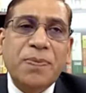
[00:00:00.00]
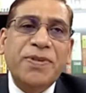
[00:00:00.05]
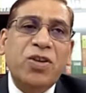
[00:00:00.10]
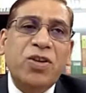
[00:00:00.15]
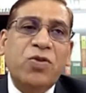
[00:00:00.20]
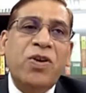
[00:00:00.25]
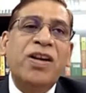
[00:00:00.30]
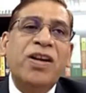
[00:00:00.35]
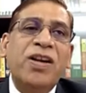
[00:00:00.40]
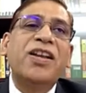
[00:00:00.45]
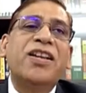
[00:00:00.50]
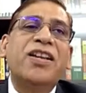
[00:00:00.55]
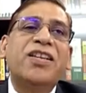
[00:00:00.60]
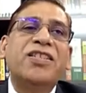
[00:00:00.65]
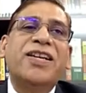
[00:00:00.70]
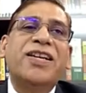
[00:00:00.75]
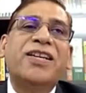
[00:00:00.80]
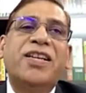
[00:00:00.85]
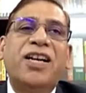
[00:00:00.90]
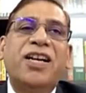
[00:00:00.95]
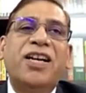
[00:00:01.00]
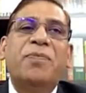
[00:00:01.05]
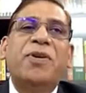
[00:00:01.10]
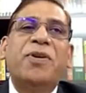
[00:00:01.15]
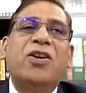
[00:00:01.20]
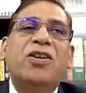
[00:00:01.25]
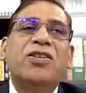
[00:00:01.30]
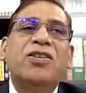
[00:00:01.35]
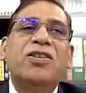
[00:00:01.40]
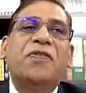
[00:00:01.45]
subsequently rejected
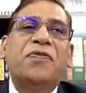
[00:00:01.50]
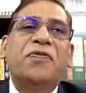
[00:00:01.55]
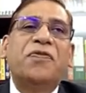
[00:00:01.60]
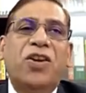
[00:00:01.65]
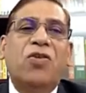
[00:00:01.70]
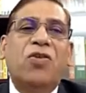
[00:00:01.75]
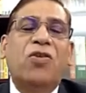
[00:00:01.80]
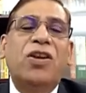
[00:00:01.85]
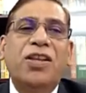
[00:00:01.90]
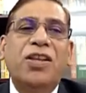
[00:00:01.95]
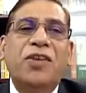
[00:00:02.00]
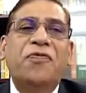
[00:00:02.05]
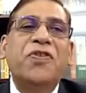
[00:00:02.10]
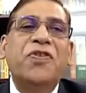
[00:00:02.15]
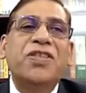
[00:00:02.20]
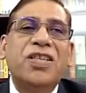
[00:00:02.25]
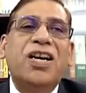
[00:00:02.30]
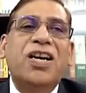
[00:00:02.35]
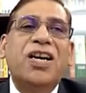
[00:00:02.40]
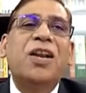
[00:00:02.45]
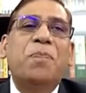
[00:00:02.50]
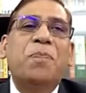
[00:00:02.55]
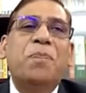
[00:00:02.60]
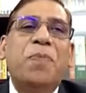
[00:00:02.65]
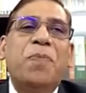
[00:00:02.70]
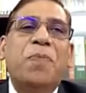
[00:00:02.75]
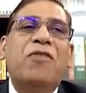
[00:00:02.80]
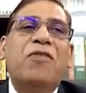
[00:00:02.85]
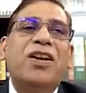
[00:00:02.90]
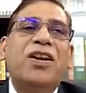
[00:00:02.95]
because, after all, the physical
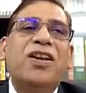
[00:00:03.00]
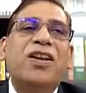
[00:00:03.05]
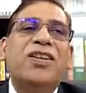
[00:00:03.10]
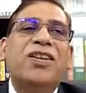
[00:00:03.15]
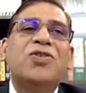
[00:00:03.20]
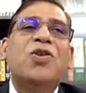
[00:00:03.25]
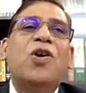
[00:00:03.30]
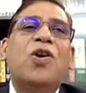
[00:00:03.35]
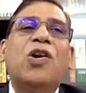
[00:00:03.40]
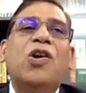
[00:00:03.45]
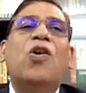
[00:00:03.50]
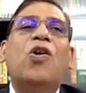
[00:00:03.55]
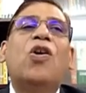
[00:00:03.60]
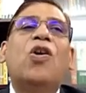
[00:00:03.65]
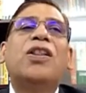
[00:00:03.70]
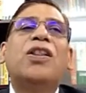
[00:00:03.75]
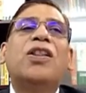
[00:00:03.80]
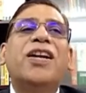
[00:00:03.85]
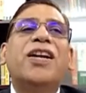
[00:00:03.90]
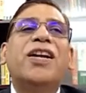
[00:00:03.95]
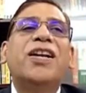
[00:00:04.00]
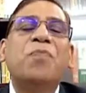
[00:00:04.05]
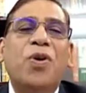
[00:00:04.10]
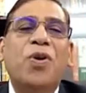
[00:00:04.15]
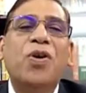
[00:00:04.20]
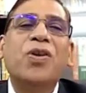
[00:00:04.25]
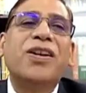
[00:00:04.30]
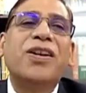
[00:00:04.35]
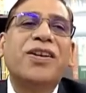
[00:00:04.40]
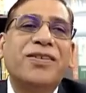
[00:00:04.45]
power is not all that
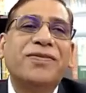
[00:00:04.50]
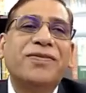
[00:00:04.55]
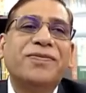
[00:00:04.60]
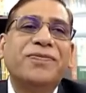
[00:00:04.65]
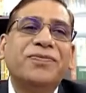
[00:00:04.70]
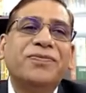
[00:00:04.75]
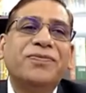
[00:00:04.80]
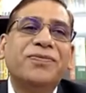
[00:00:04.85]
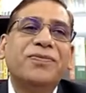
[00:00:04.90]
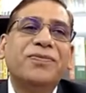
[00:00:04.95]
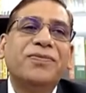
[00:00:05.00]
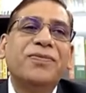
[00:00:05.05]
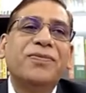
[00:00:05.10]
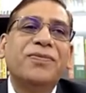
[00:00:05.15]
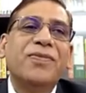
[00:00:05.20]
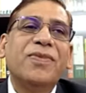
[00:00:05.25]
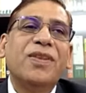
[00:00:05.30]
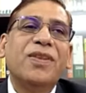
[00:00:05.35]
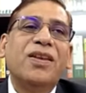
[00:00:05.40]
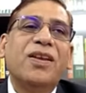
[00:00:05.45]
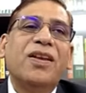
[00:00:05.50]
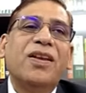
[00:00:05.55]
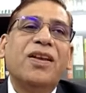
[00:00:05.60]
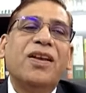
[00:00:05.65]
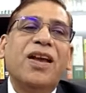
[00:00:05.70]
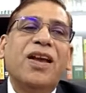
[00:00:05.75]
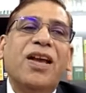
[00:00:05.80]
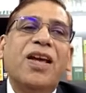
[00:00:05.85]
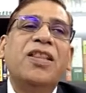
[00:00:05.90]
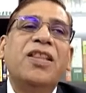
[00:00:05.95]
important.
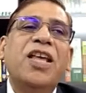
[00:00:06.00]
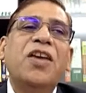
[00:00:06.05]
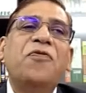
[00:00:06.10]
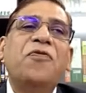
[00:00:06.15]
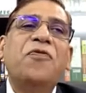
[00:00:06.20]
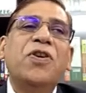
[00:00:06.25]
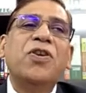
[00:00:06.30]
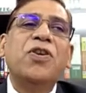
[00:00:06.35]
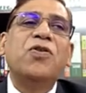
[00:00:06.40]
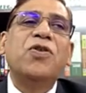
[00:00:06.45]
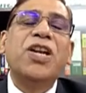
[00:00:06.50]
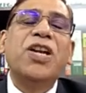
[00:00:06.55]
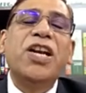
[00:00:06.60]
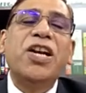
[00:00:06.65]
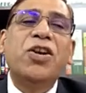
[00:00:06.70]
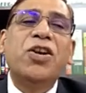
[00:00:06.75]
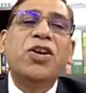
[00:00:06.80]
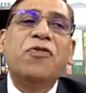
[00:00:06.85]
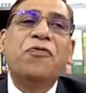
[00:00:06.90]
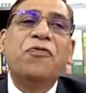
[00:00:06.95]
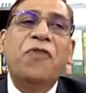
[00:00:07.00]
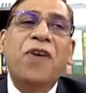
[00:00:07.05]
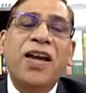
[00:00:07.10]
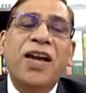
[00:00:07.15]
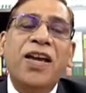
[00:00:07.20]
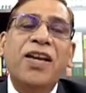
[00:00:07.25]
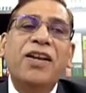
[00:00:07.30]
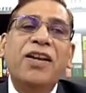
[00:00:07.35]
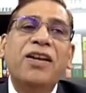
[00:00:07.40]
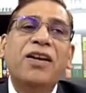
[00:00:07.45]
And therefore, you need to
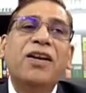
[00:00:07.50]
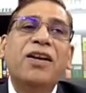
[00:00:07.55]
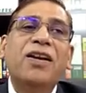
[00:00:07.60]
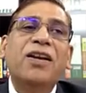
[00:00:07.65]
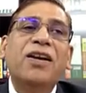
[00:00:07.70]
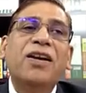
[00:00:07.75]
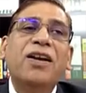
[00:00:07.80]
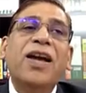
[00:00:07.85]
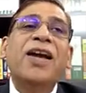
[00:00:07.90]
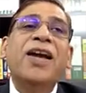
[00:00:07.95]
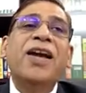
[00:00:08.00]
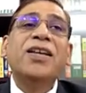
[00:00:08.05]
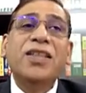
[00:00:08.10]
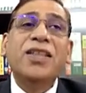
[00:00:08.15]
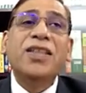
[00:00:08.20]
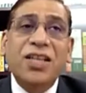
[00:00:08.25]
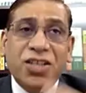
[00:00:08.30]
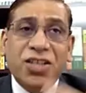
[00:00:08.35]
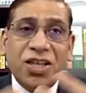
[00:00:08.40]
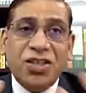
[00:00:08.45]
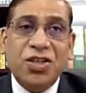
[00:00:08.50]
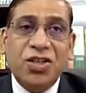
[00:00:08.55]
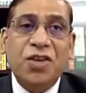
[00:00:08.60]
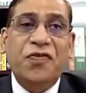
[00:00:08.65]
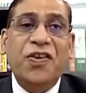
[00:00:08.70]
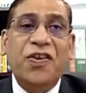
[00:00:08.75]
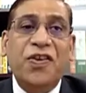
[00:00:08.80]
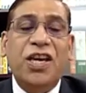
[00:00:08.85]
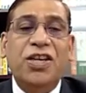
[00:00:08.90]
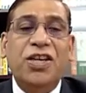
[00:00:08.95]
find another
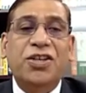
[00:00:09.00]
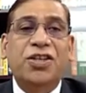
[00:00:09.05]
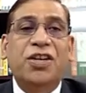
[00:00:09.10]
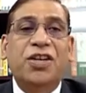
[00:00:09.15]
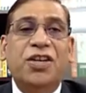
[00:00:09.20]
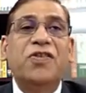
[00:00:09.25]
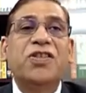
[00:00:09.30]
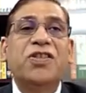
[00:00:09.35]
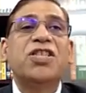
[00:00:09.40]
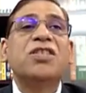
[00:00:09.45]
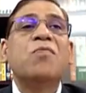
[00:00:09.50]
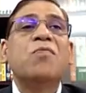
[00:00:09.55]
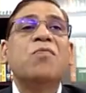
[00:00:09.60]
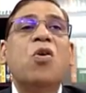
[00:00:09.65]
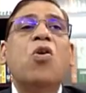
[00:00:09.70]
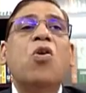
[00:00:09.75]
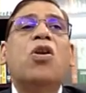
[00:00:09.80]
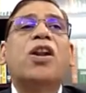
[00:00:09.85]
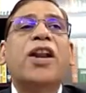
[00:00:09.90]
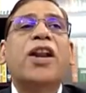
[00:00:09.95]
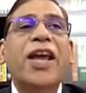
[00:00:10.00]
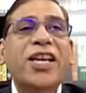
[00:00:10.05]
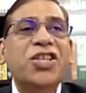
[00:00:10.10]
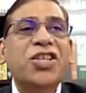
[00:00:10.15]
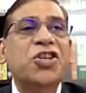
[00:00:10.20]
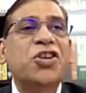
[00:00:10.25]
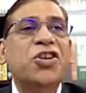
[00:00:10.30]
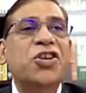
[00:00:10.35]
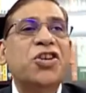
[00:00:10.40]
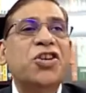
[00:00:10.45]
justification which is more
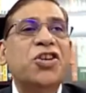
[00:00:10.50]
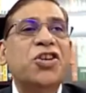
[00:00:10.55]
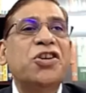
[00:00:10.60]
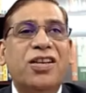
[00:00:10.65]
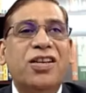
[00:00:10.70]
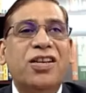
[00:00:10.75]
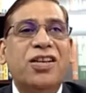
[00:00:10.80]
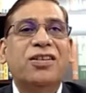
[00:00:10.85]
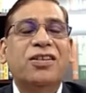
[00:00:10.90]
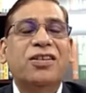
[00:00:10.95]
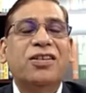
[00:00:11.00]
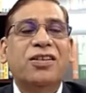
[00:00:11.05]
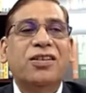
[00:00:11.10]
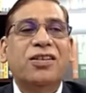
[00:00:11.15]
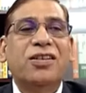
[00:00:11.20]
rational,